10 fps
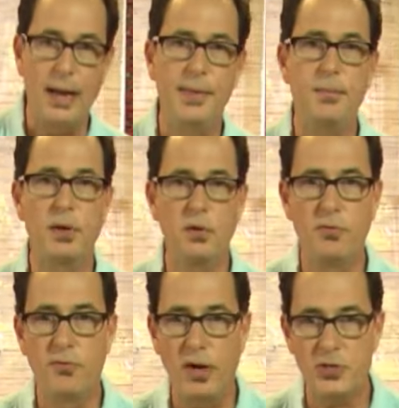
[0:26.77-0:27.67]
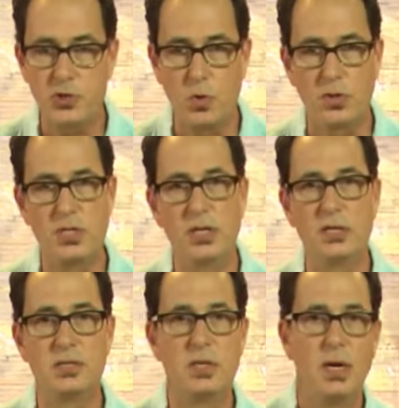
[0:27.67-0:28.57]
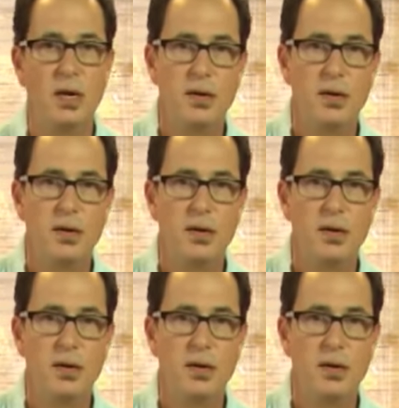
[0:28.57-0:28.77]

and they bring you fresh tortillas,